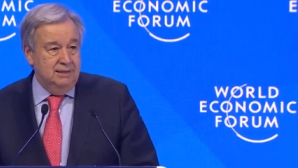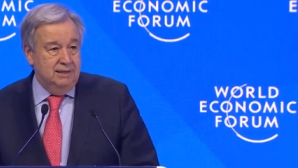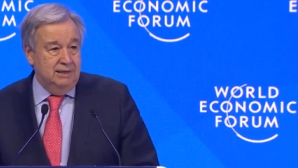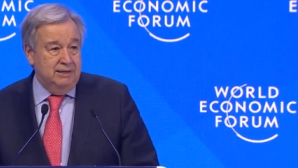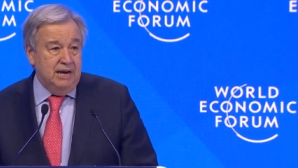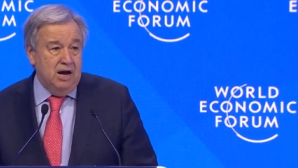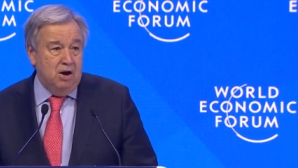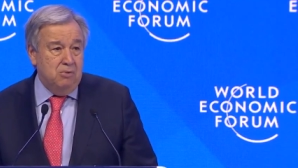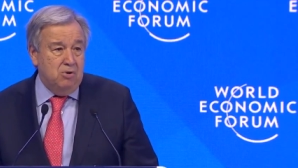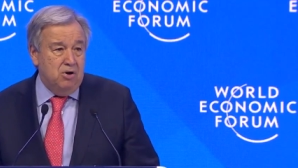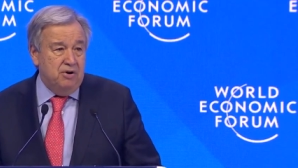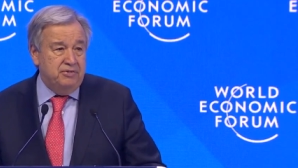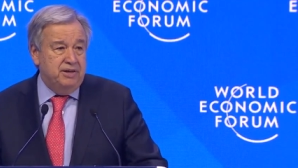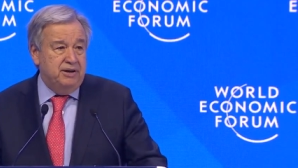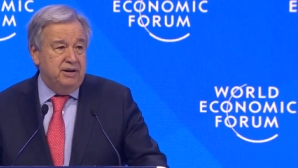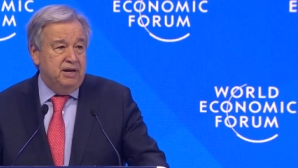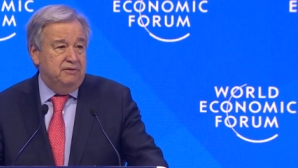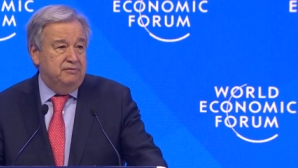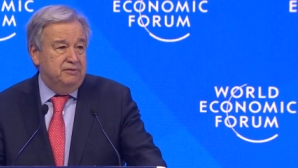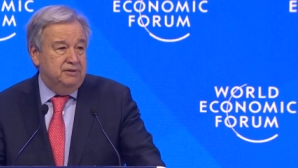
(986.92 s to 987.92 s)
And now more
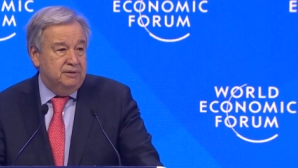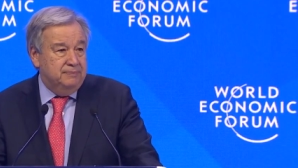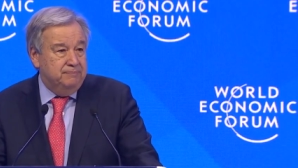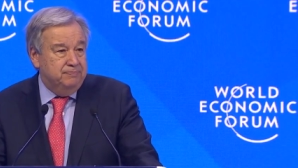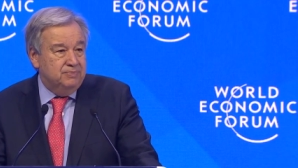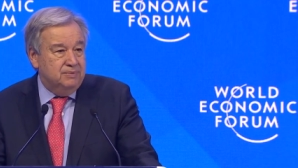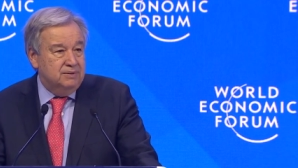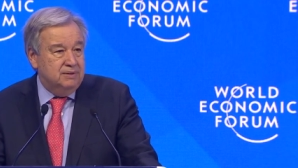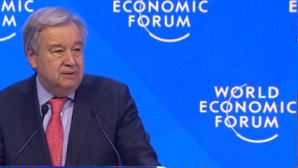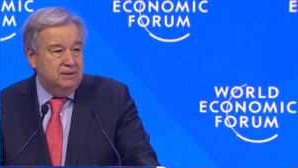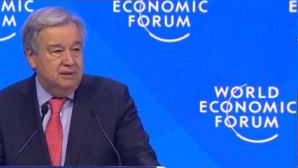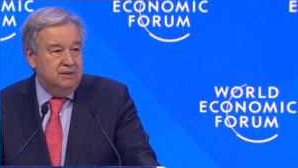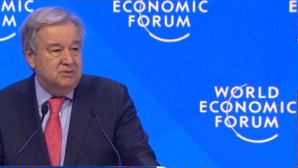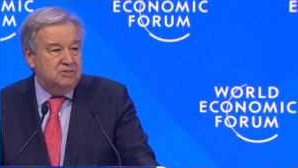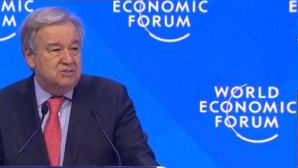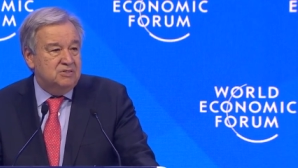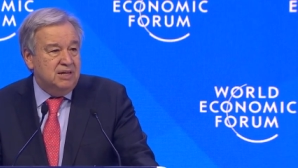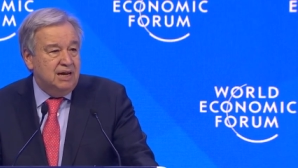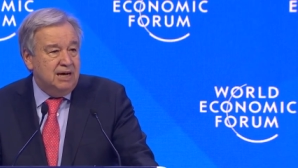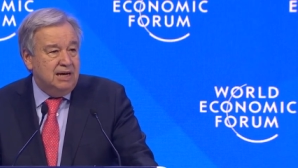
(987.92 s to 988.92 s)
than ever,
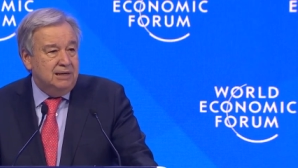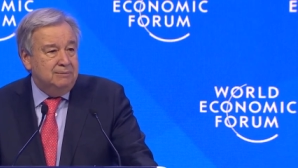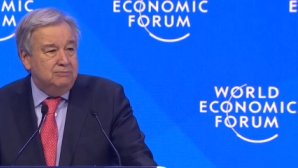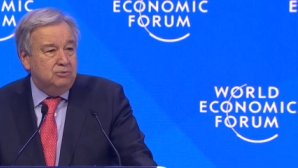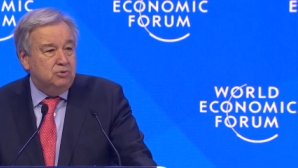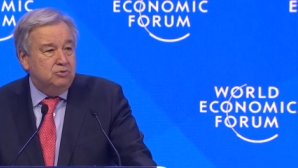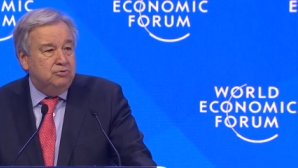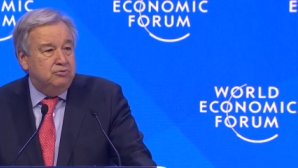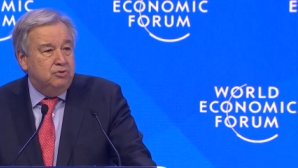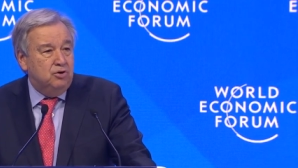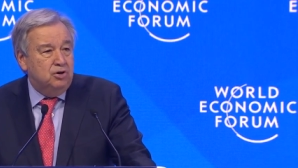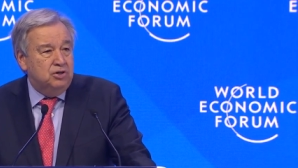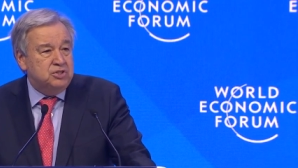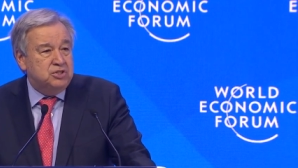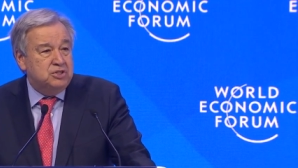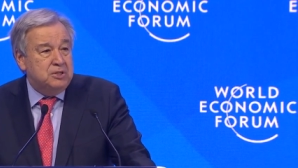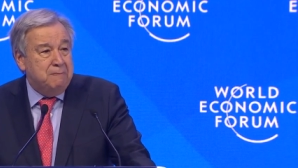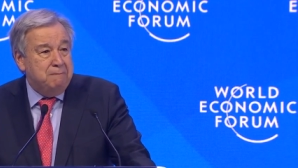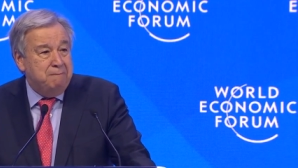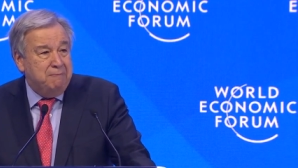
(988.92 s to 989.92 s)
it's time to
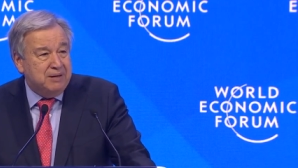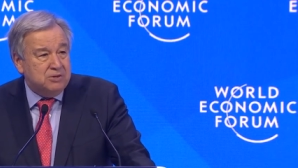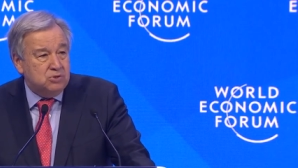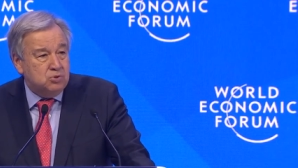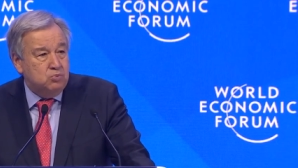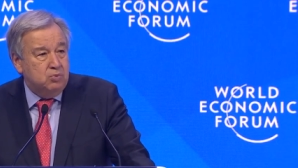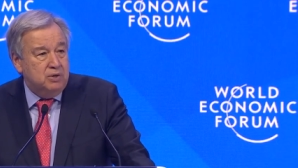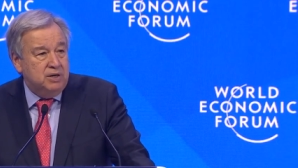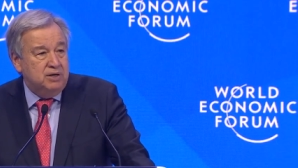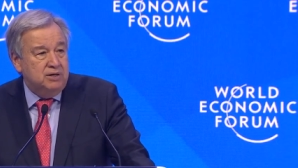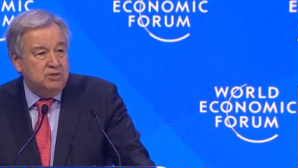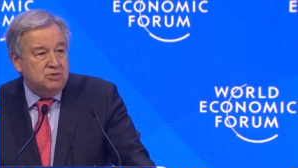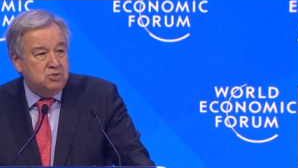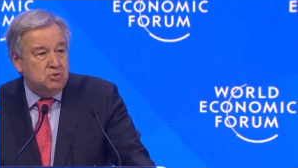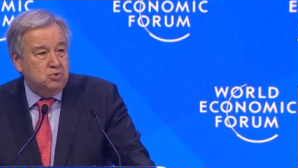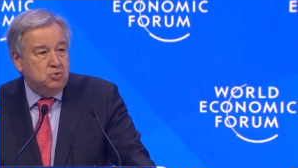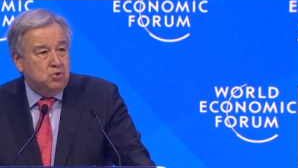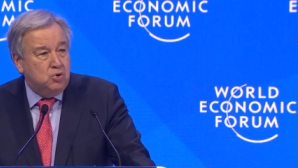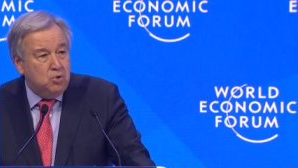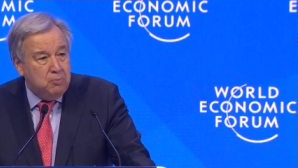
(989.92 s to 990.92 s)
forge the pathways
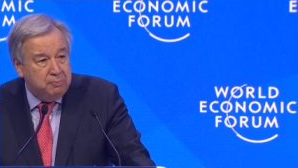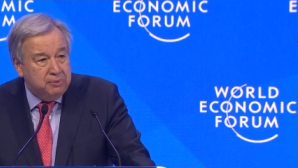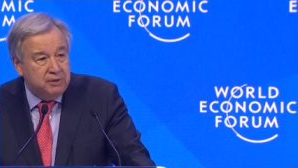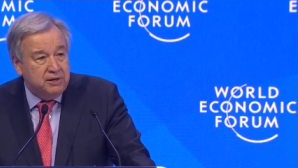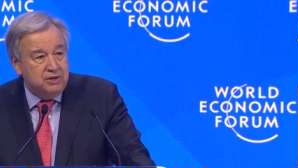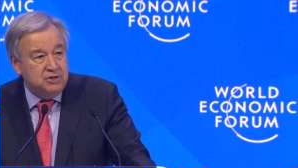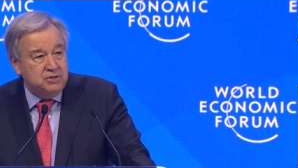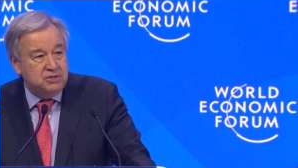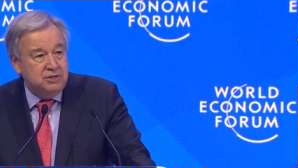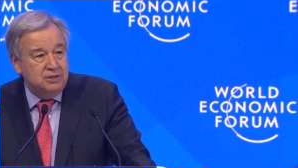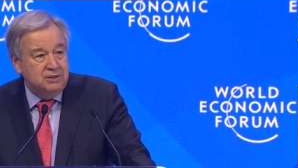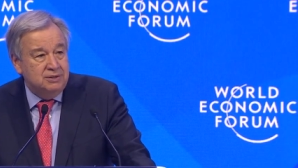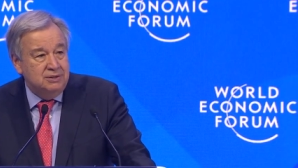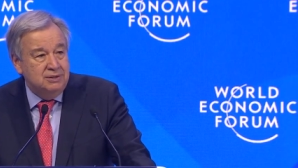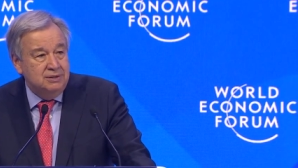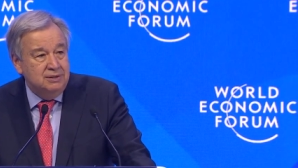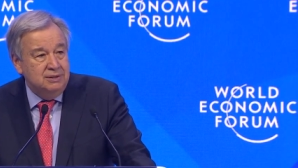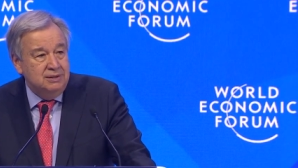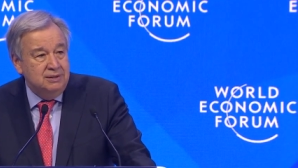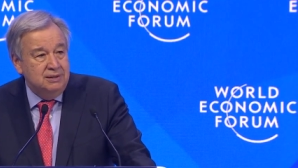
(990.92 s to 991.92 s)
to cooperation
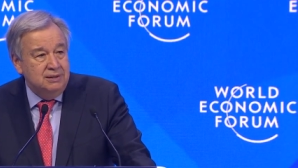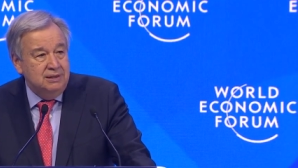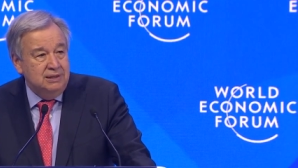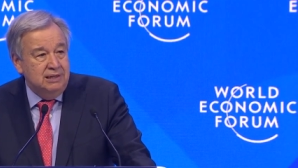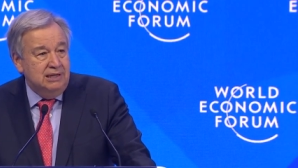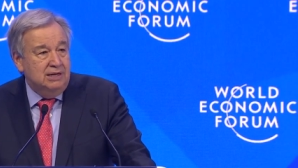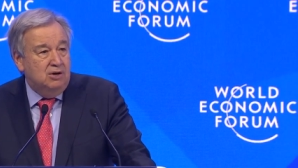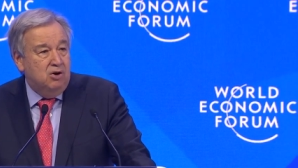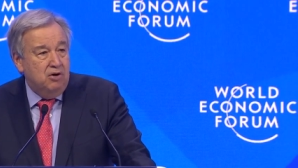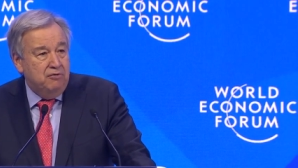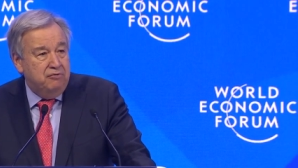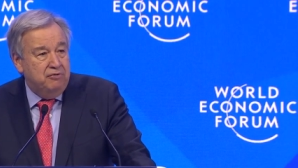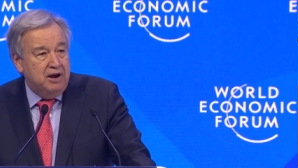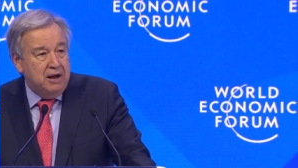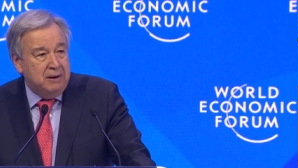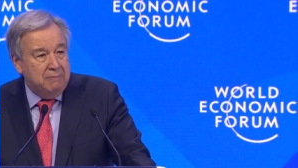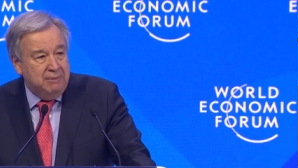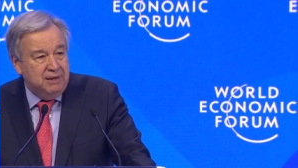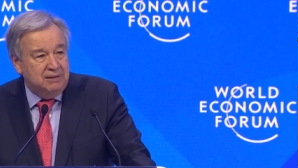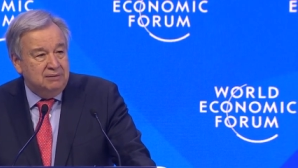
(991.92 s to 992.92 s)
in our
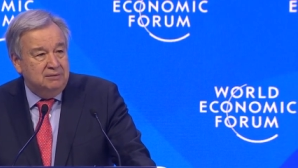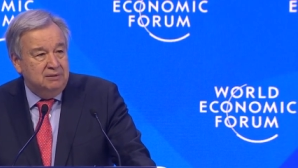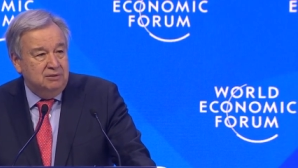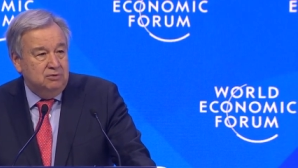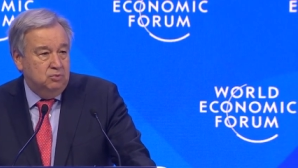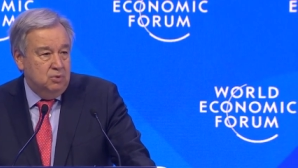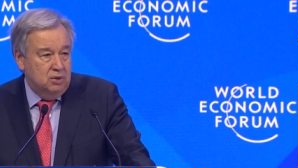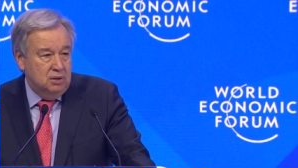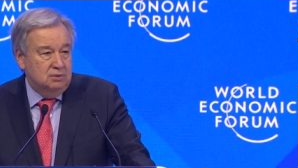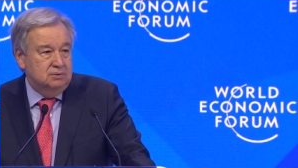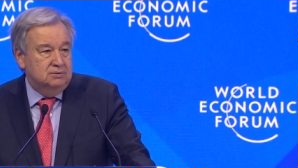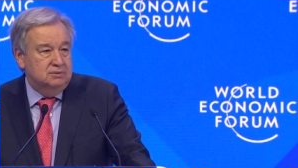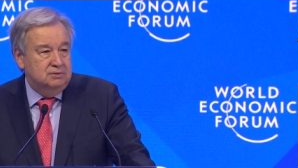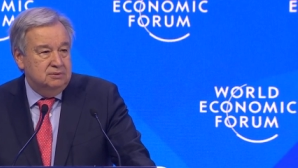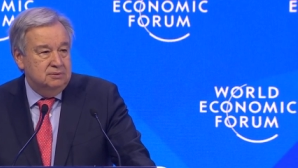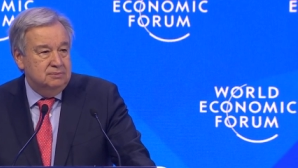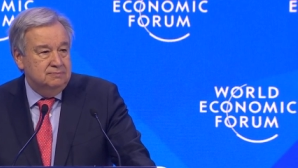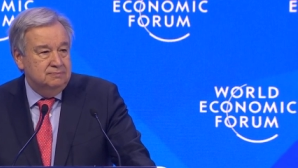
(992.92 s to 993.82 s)
fragmented world,